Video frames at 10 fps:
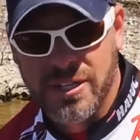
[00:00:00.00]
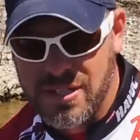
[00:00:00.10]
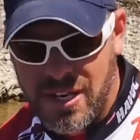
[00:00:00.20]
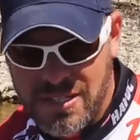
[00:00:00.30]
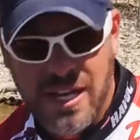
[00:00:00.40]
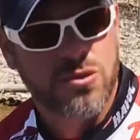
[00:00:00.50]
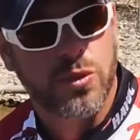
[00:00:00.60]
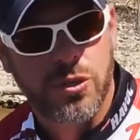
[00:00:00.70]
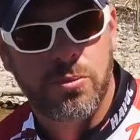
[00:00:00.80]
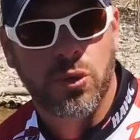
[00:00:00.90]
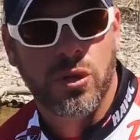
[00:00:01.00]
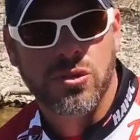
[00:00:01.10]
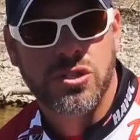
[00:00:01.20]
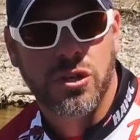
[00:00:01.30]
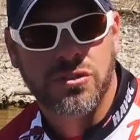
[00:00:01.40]
Because a lot of times when you pull
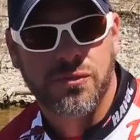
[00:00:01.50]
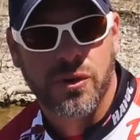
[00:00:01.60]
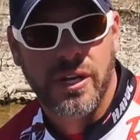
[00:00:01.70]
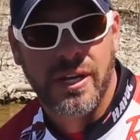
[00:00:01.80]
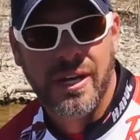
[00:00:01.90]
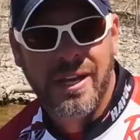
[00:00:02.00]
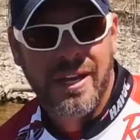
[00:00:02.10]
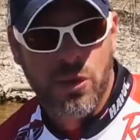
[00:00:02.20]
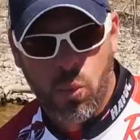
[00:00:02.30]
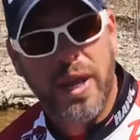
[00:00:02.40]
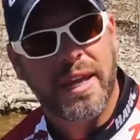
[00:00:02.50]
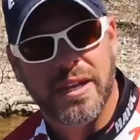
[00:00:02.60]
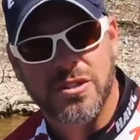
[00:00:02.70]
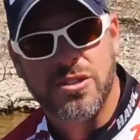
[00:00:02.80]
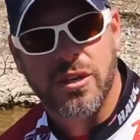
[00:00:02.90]
those hooks free, it
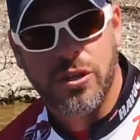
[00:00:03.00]
weakens